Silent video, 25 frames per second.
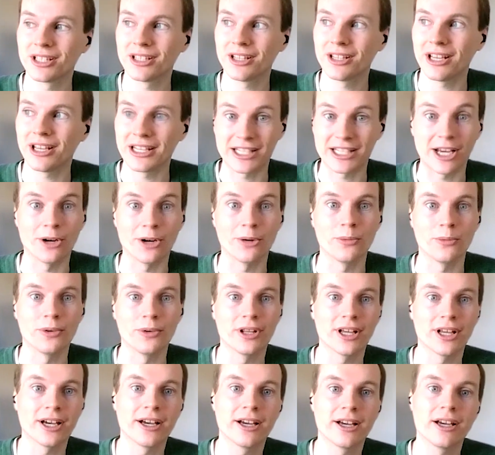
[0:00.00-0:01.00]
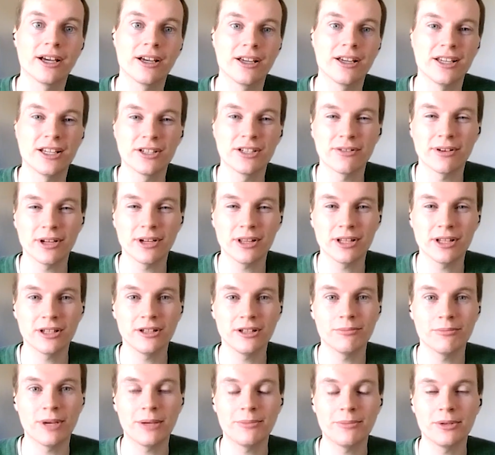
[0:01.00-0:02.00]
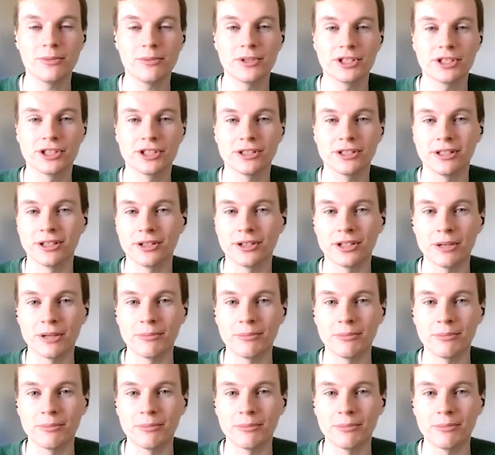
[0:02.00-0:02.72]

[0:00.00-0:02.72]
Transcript: has helped with that. Is there anything you maybe wish you'd learned a